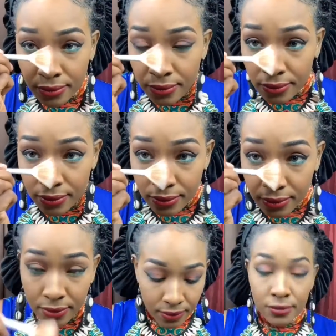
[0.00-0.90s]

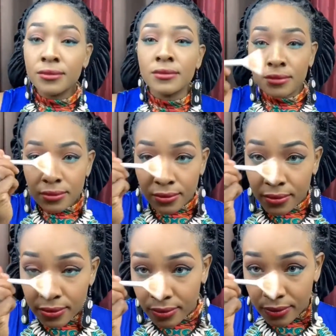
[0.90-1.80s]
finish
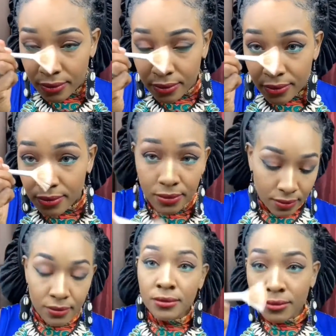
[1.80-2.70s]

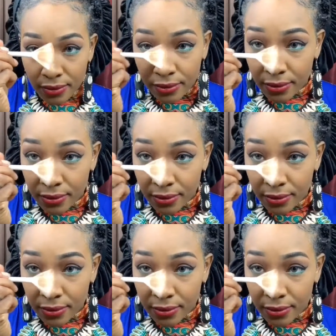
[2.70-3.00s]
and the NYX